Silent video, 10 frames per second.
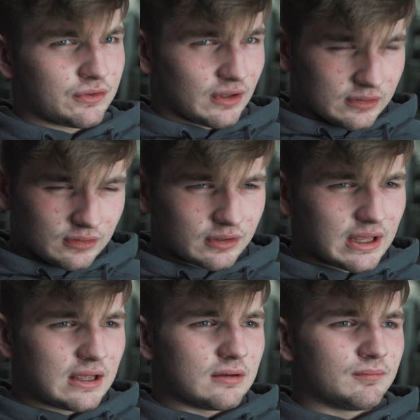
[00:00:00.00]
I was like a little
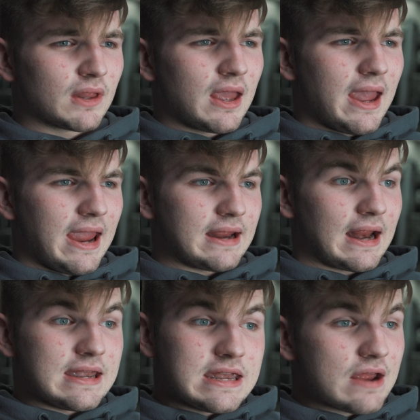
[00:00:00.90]
kid, and
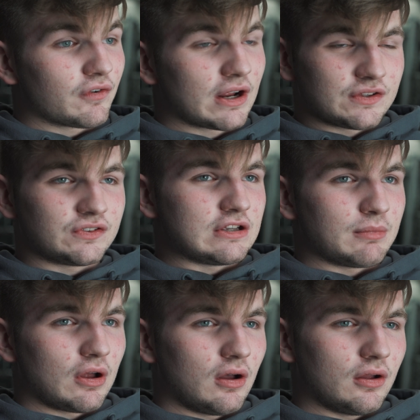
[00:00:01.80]
I never got to see him
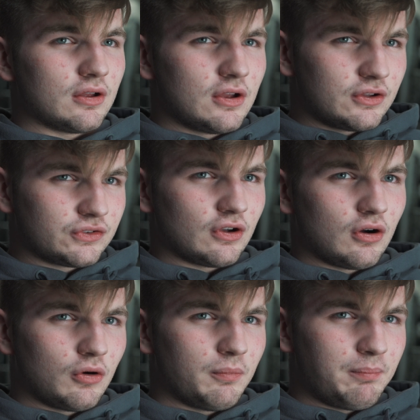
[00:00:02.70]
at all.
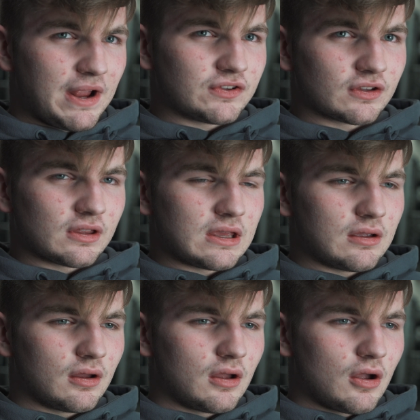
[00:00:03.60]
So
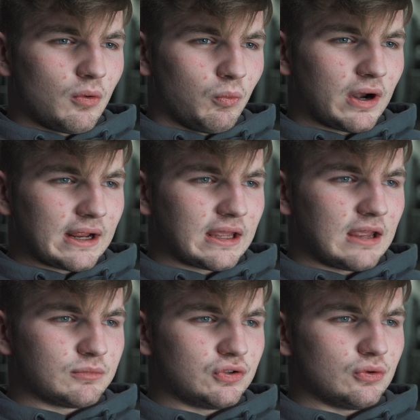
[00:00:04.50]
basically, what I
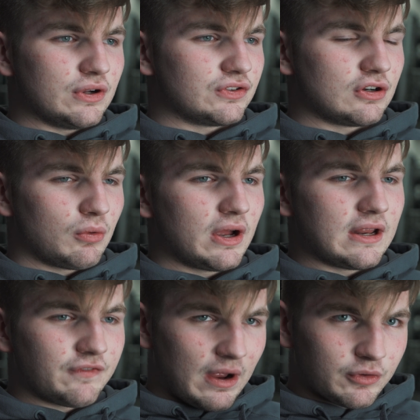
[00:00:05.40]
came to is, you know
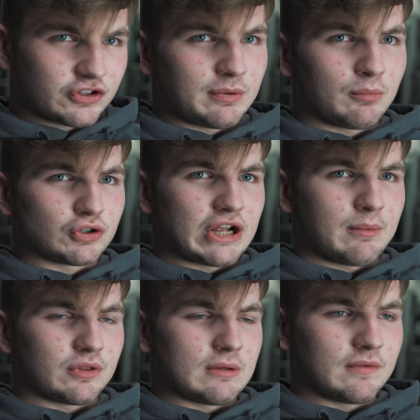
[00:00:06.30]
what, if I want to spend more
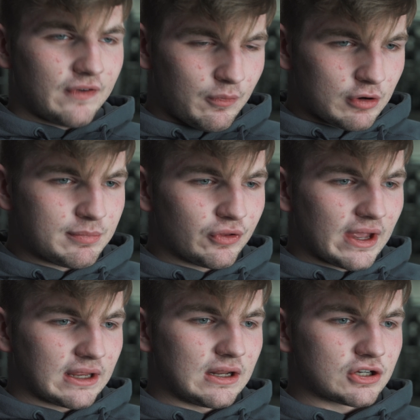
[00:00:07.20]
time with him, if I want to build
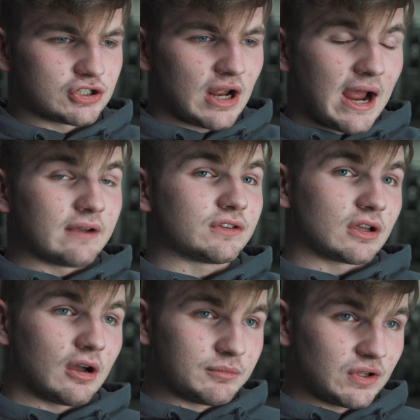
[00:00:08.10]
that connection, I have
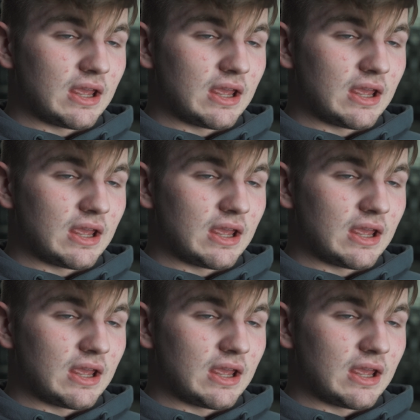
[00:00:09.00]
to come to